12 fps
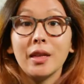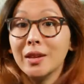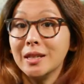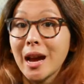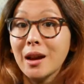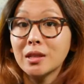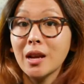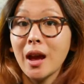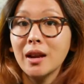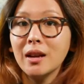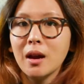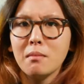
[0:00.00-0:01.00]
The
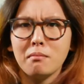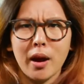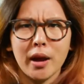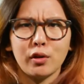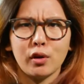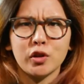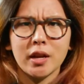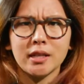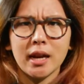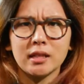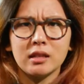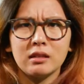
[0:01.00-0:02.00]
downside?
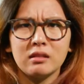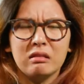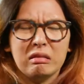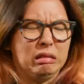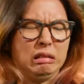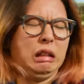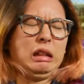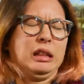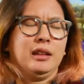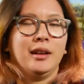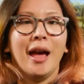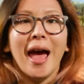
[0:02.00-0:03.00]
Microtransactions.
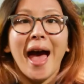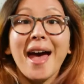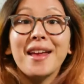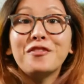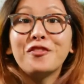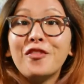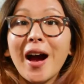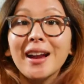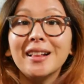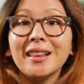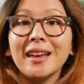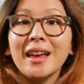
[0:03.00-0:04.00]
Ugh. And
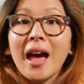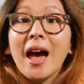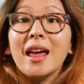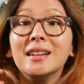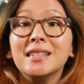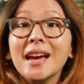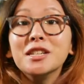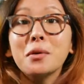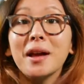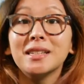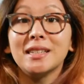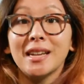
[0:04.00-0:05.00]
finally, a Nintendo
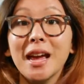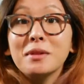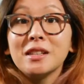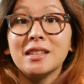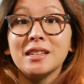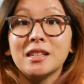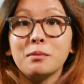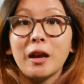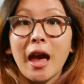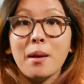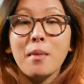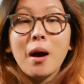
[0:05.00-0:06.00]
Entertainment System
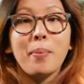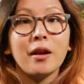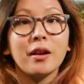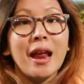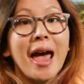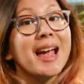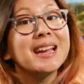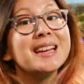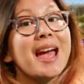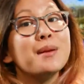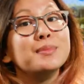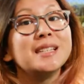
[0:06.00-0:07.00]
game about an egg
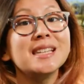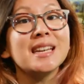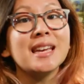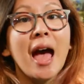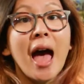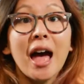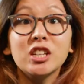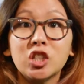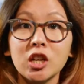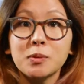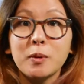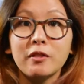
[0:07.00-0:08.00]
named Dizzy has
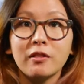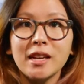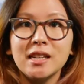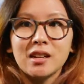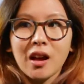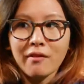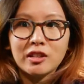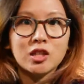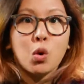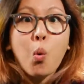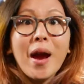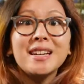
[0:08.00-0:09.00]
just been released after
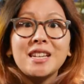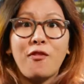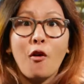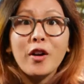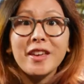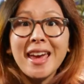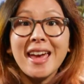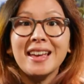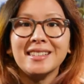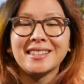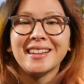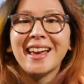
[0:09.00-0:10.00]
24
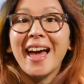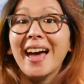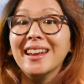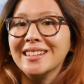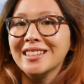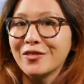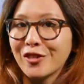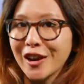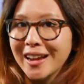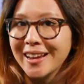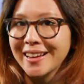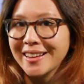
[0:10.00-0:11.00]
years, and it's
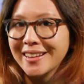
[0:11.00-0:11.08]
free.